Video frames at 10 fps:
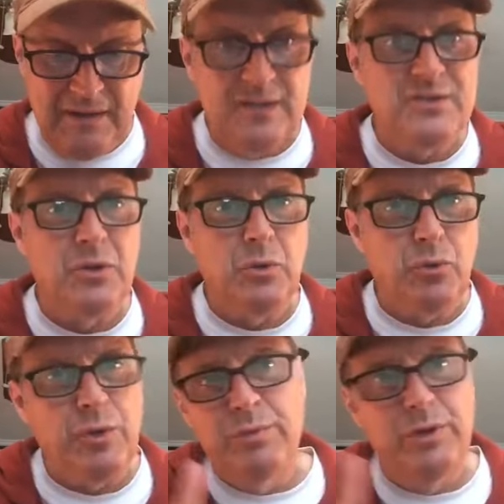So,
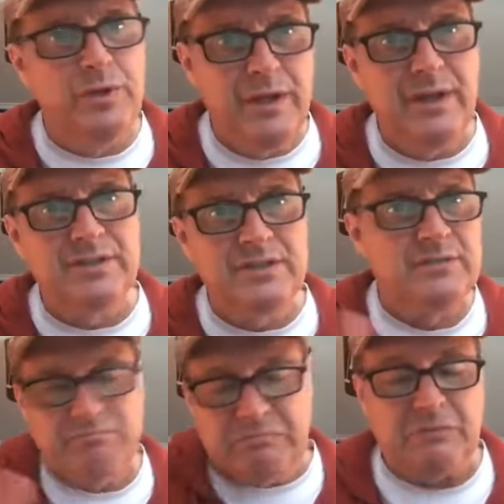rebuking is
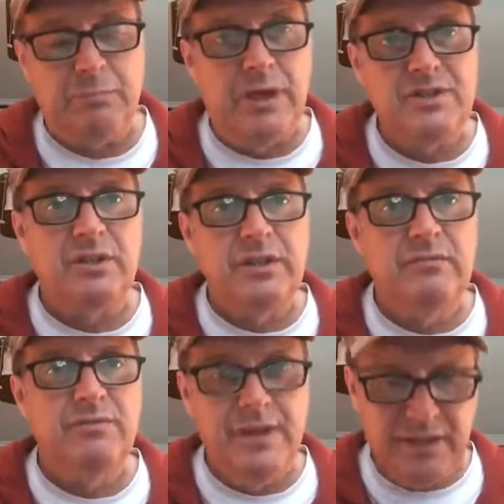basically
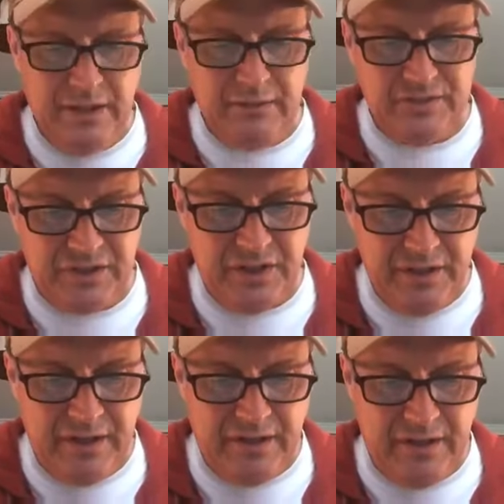convicting of
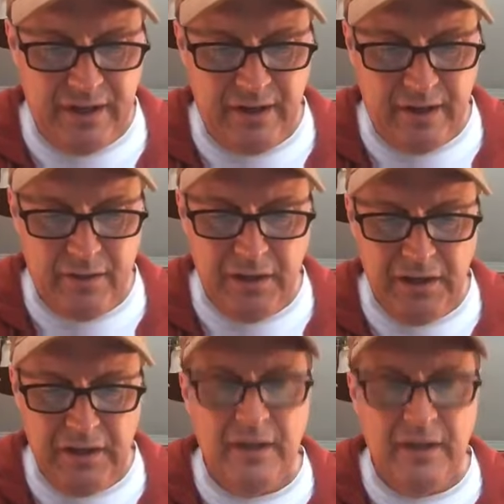sin and, and error,